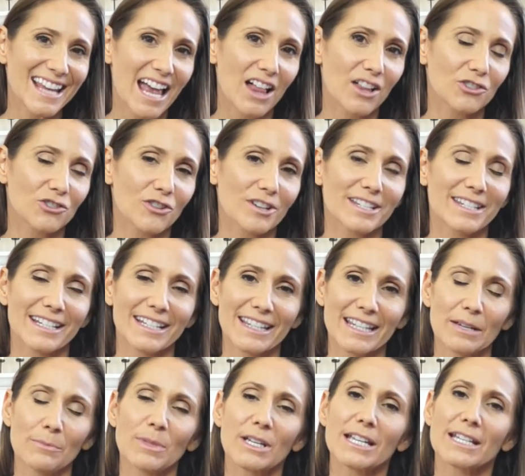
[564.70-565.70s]
salad dressing
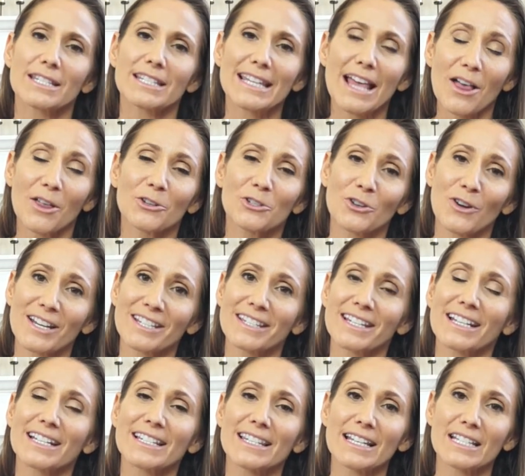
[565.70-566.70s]
thing, because salad
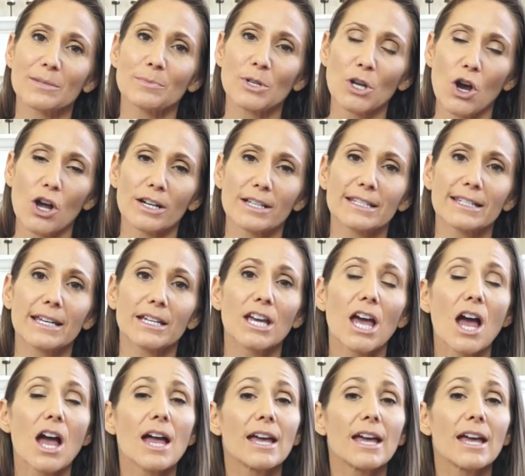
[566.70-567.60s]
dressings, let's be honest, like,